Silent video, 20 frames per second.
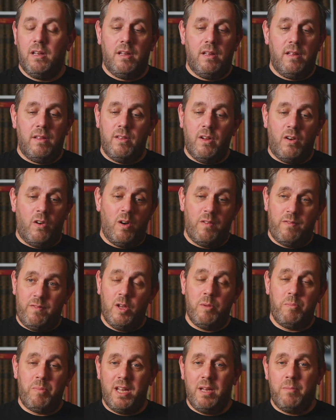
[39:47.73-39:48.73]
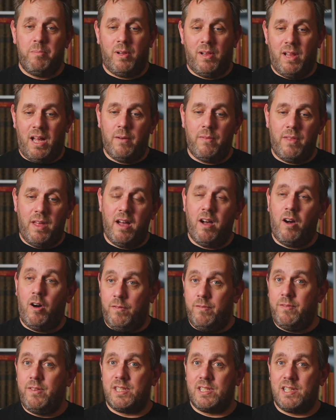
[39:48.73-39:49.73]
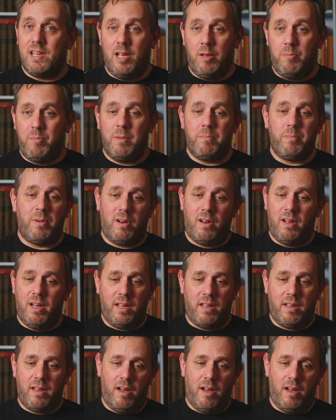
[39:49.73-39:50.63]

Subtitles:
there are a few people out there, obviously people like